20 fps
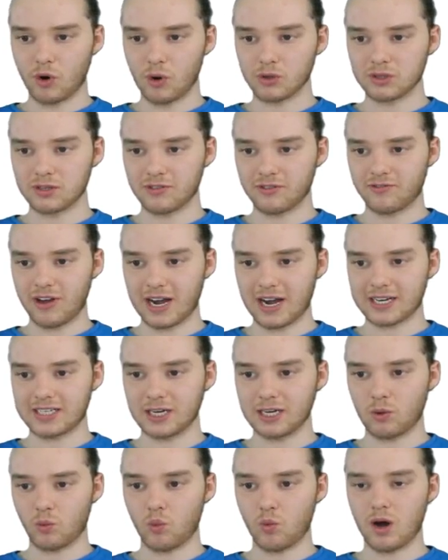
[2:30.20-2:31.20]
rows
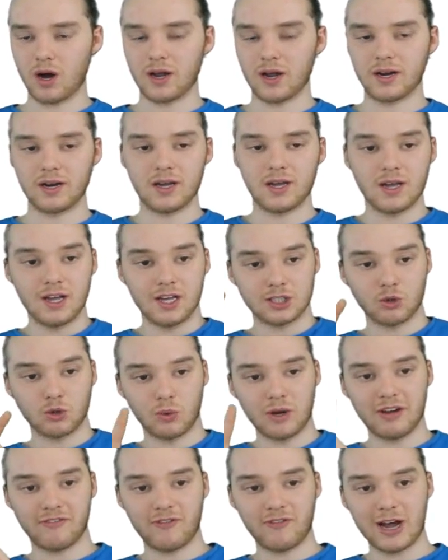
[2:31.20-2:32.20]
affected one. So
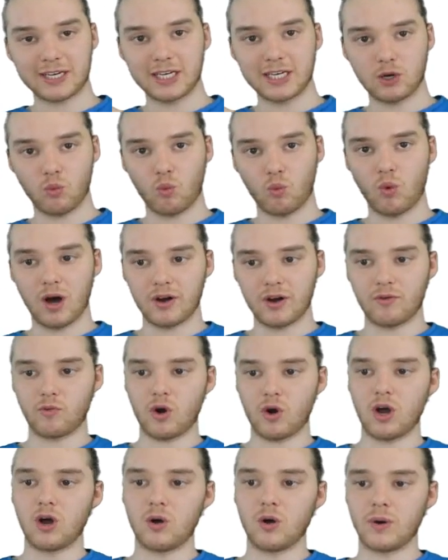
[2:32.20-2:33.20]
we affected one
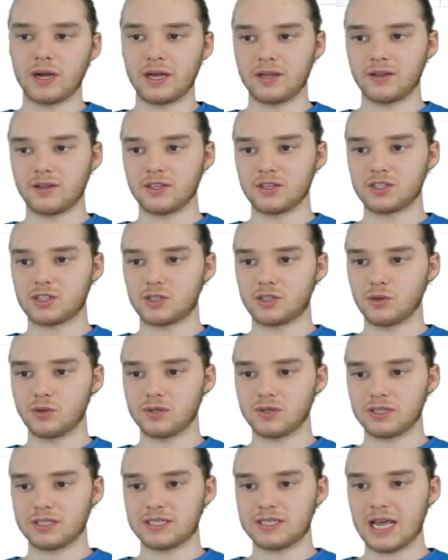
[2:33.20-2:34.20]
row in the
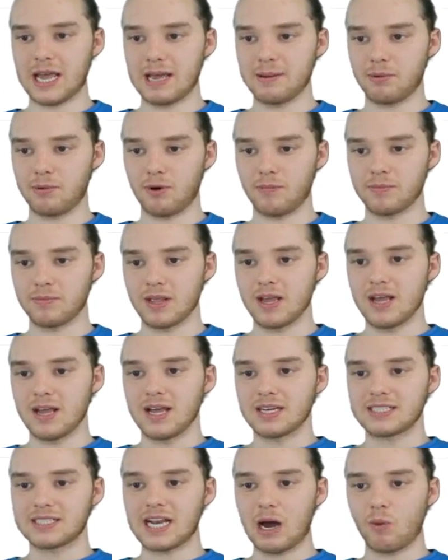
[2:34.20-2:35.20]
student table.
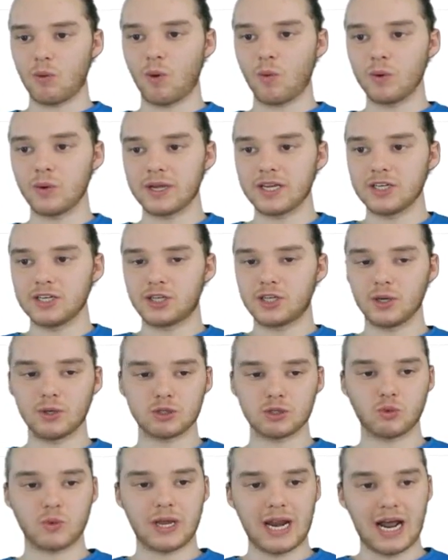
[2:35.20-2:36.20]
So now what we can do
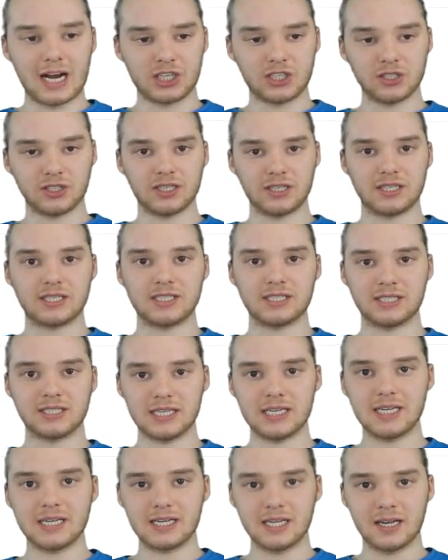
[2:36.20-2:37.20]
is we can actually
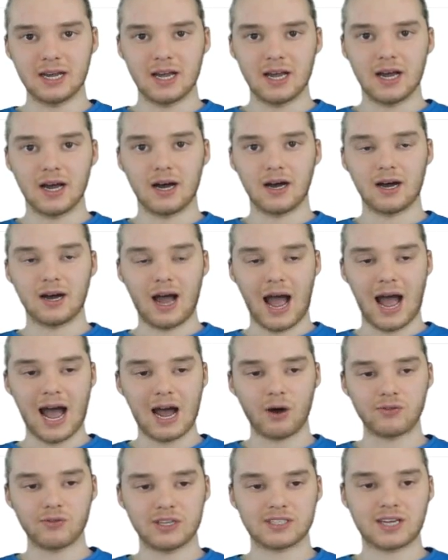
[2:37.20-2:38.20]
see uh,
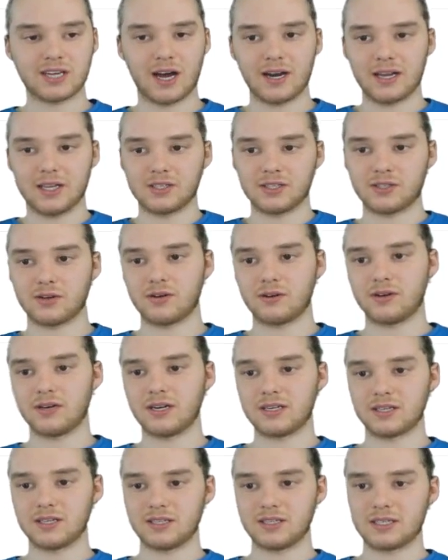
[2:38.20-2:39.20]
how this got inserted
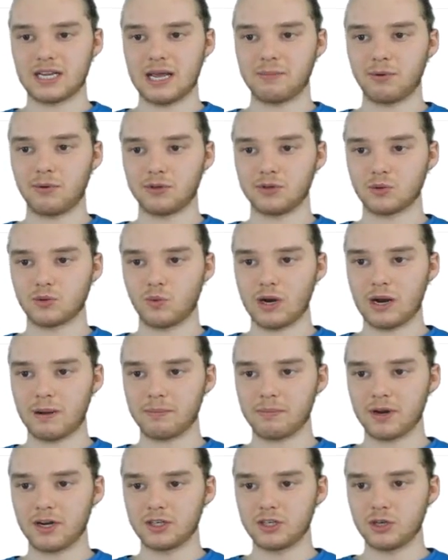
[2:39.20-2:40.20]
into the table. So what
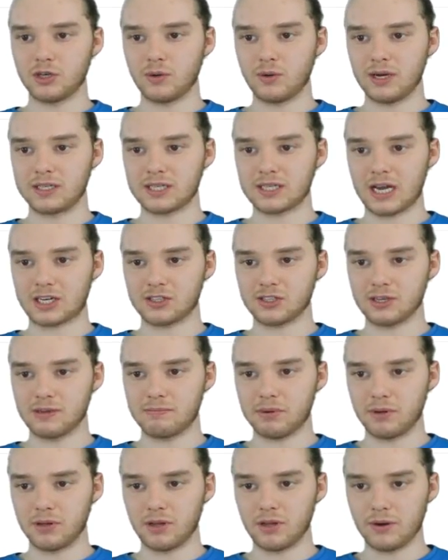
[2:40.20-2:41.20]
I'm gonna do is
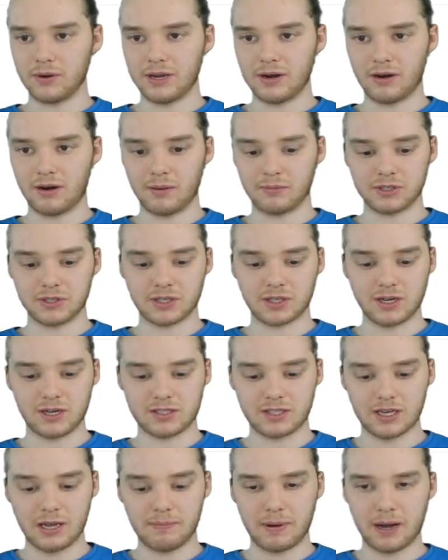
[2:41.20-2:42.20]
actually below here, I'm just gonna
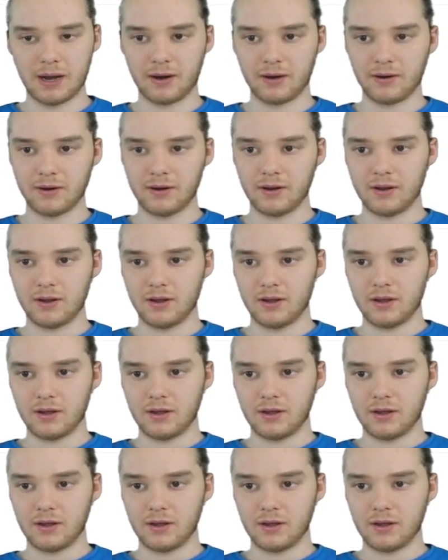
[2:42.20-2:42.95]
type out